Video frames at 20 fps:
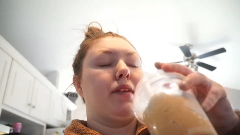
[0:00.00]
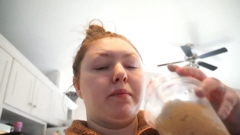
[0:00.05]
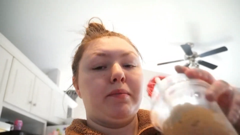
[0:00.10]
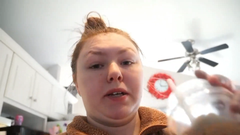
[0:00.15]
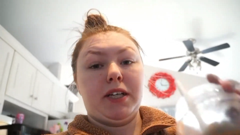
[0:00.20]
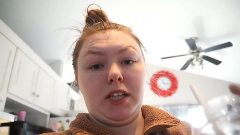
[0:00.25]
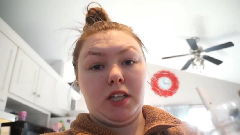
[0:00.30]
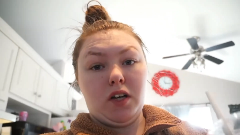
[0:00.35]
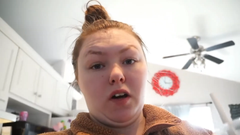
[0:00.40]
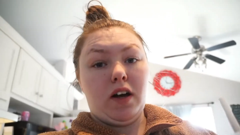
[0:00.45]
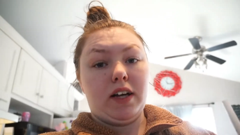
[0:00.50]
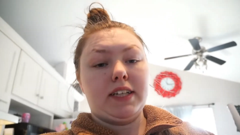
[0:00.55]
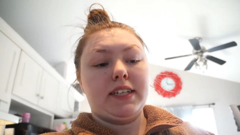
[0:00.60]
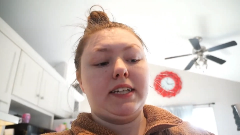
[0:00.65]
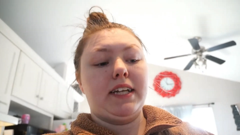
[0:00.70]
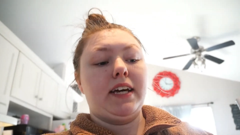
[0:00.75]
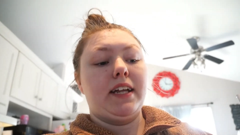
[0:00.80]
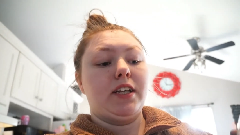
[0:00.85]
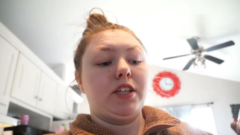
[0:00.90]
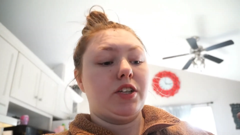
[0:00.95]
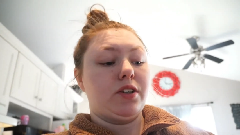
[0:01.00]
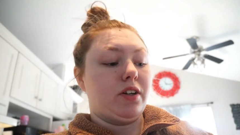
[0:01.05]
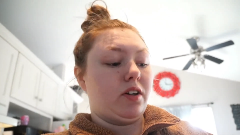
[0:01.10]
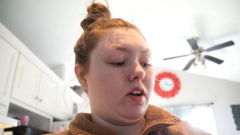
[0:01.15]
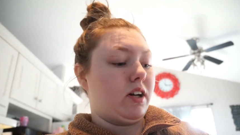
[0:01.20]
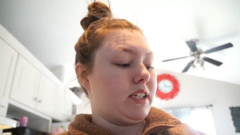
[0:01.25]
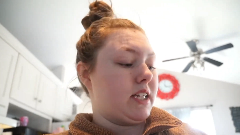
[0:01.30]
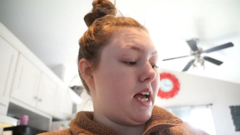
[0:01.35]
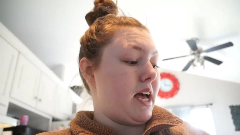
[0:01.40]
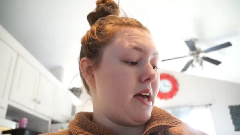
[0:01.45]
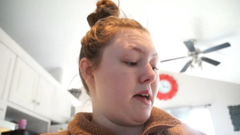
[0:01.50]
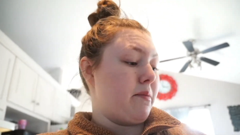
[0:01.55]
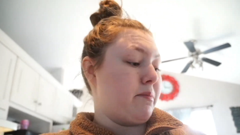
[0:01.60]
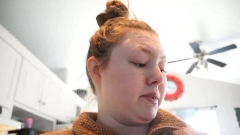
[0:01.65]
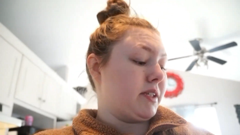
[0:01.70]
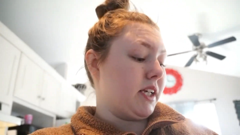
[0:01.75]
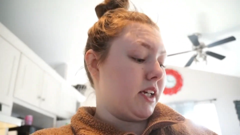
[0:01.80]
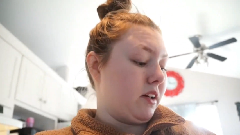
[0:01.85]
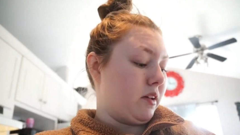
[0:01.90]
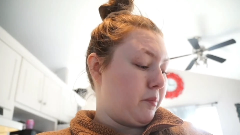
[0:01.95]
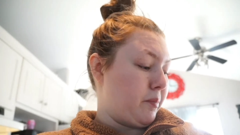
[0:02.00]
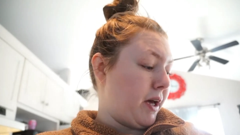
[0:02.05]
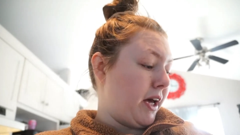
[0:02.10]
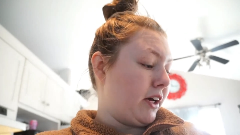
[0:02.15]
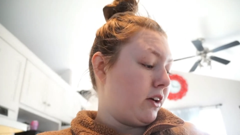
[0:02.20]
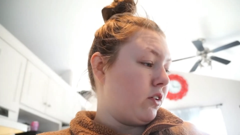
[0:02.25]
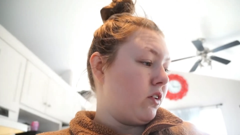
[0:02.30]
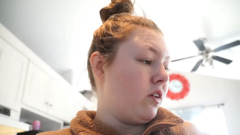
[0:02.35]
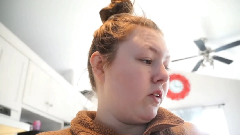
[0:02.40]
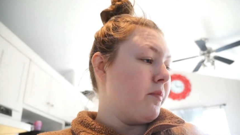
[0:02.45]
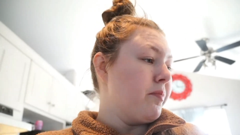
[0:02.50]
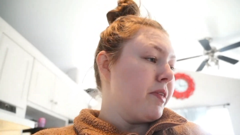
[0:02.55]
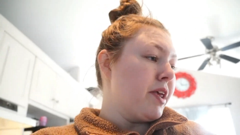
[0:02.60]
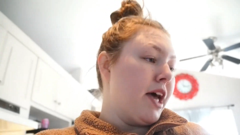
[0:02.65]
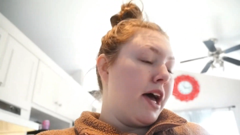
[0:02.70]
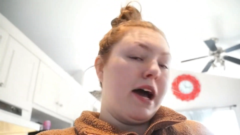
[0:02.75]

I'm exhausted. So I got Tim's, I got a bagel.